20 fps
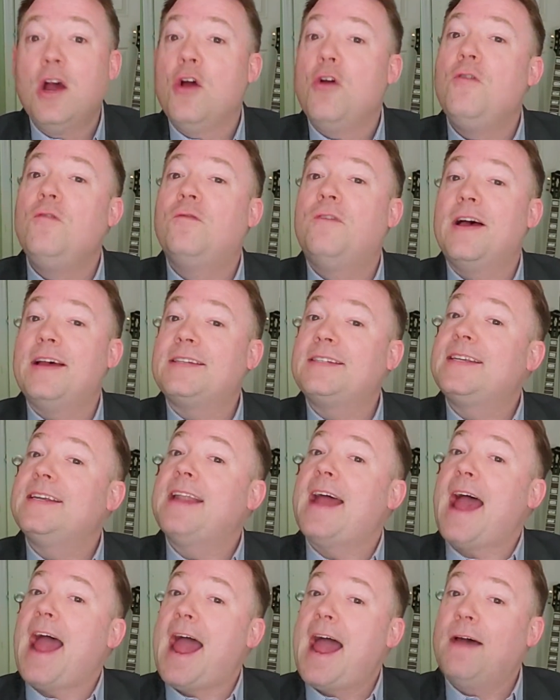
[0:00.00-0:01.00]
who
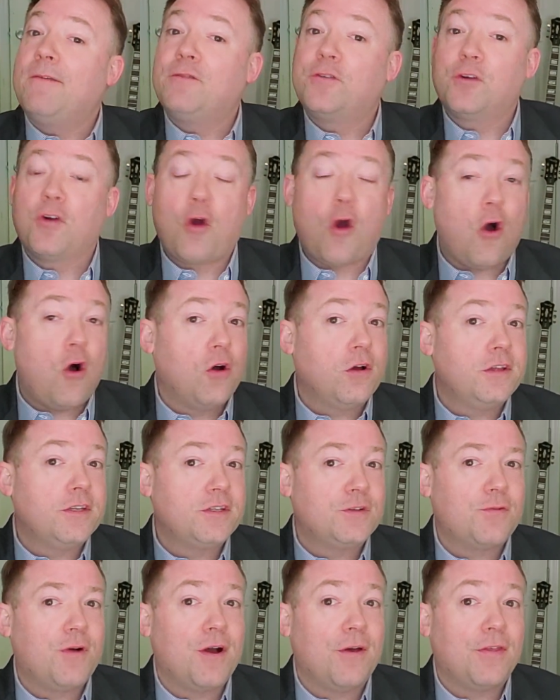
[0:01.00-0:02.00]
vested after August
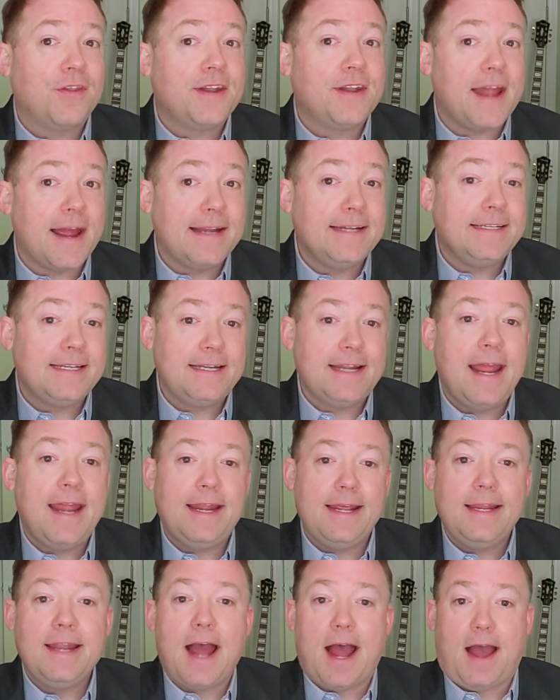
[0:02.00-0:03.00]
12,
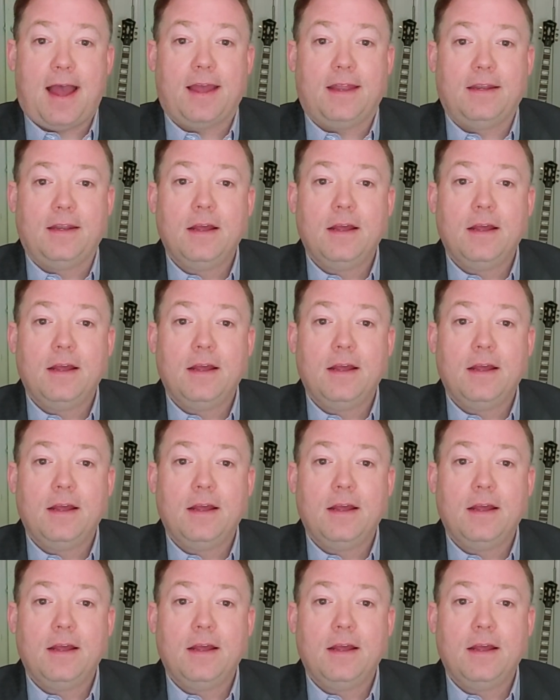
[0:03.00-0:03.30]
1989,